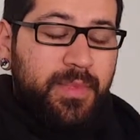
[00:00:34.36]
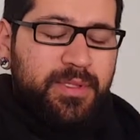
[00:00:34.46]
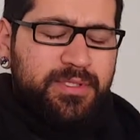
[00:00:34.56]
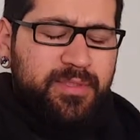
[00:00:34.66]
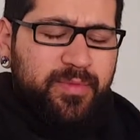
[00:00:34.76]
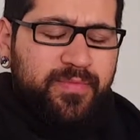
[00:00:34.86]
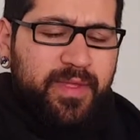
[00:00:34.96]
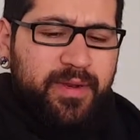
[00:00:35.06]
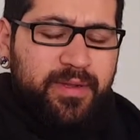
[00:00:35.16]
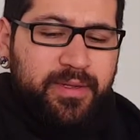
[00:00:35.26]
some of
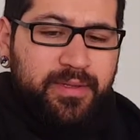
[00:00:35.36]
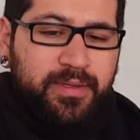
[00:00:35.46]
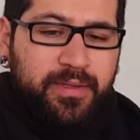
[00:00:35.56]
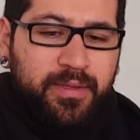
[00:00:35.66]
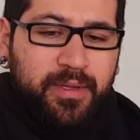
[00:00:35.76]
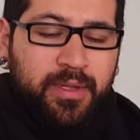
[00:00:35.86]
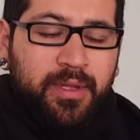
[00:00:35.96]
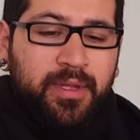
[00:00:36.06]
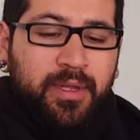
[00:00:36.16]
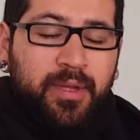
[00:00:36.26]
that
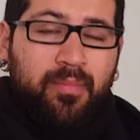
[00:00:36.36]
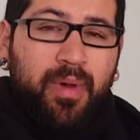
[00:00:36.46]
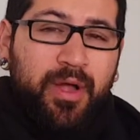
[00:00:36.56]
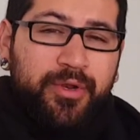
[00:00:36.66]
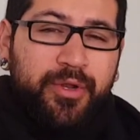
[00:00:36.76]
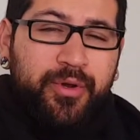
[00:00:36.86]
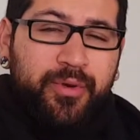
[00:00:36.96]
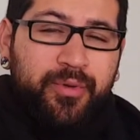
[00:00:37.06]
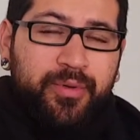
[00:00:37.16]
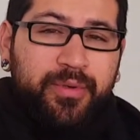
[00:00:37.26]

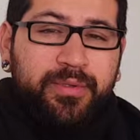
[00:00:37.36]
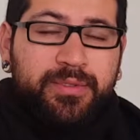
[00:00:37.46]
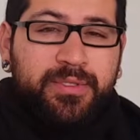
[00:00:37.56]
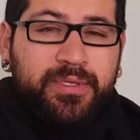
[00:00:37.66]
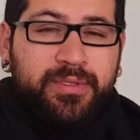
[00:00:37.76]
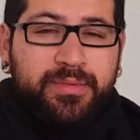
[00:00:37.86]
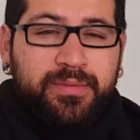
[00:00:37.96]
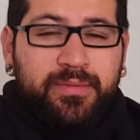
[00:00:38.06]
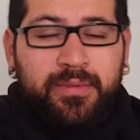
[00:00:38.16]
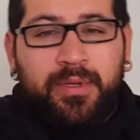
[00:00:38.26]
Bondo to
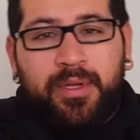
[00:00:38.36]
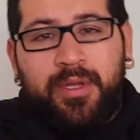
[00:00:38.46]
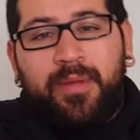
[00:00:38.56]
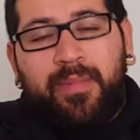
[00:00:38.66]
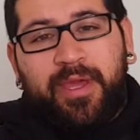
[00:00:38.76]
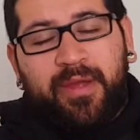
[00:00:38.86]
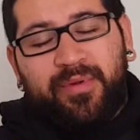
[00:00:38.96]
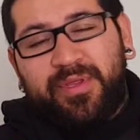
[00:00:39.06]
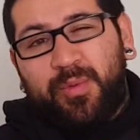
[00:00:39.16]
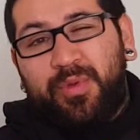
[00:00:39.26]
make
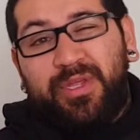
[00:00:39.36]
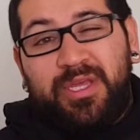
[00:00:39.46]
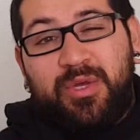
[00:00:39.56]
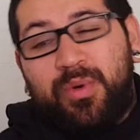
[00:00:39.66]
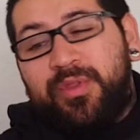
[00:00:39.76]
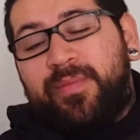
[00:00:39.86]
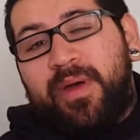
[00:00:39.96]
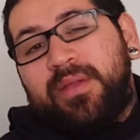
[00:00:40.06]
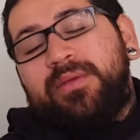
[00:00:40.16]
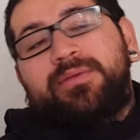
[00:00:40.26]
everything really equal on the
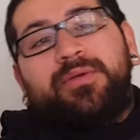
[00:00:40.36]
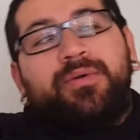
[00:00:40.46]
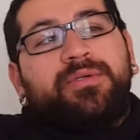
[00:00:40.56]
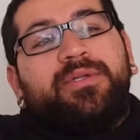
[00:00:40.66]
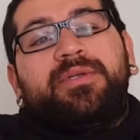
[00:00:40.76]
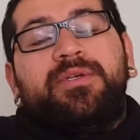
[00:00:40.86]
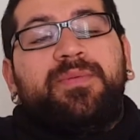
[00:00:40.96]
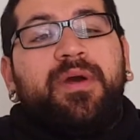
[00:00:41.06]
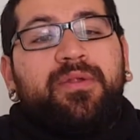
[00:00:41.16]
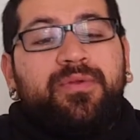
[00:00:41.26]
body. So he's going to teach me
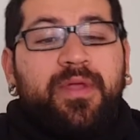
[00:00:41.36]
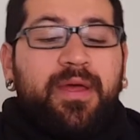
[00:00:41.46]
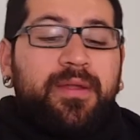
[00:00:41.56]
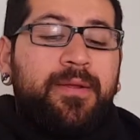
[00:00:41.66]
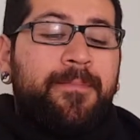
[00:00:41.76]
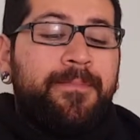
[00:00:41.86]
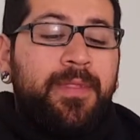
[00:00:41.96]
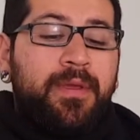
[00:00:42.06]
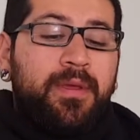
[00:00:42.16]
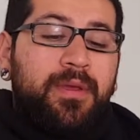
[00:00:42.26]
how to do that.
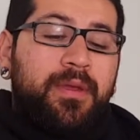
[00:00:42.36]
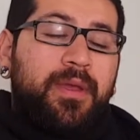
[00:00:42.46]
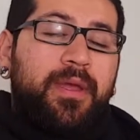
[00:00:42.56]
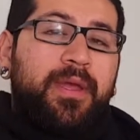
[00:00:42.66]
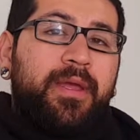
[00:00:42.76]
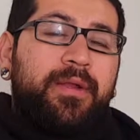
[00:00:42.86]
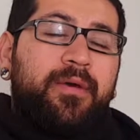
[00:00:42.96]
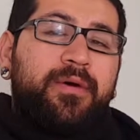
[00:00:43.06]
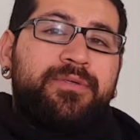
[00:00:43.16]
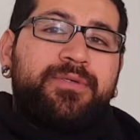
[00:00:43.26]
And
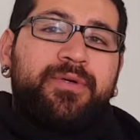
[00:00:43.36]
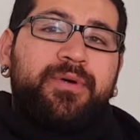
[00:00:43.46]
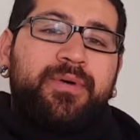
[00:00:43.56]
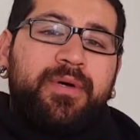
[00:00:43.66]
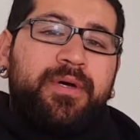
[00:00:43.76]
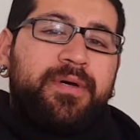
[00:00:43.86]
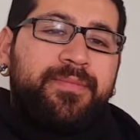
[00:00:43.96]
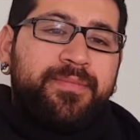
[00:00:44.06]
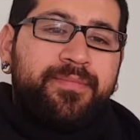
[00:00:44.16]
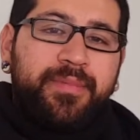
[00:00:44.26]

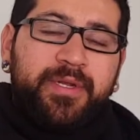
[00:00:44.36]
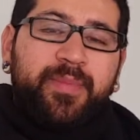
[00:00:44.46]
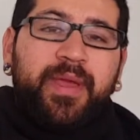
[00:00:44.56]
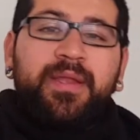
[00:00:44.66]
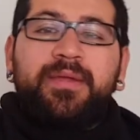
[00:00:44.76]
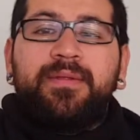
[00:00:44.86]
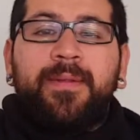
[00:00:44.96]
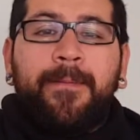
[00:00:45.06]
also I'm going to paint it.